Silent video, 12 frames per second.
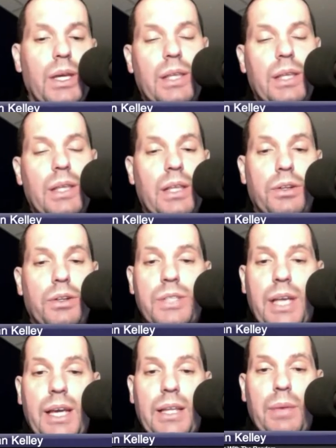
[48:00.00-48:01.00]
they're
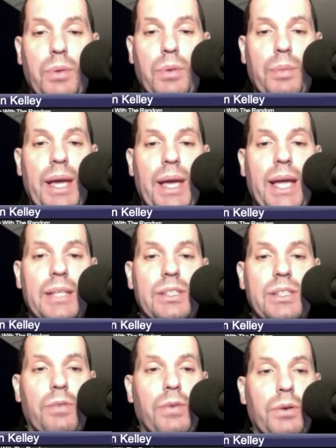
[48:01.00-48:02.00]
saying they want to ban
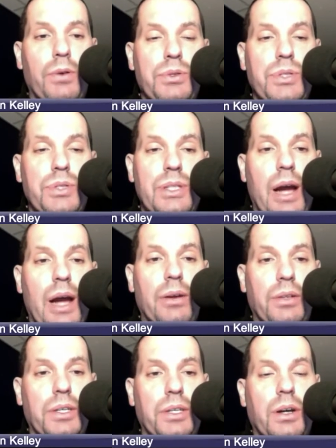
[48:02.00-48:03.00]
cell phone use
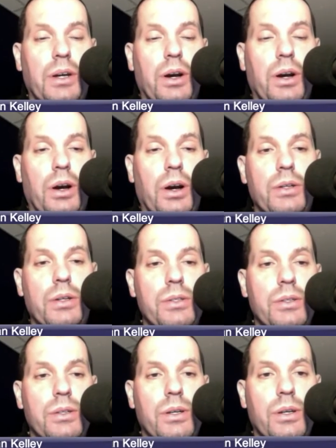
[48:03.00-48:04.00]
entirely in cars.
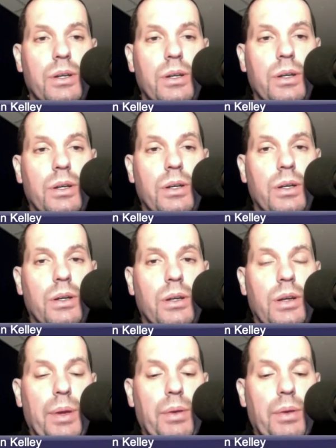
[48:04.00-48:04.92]
I mean,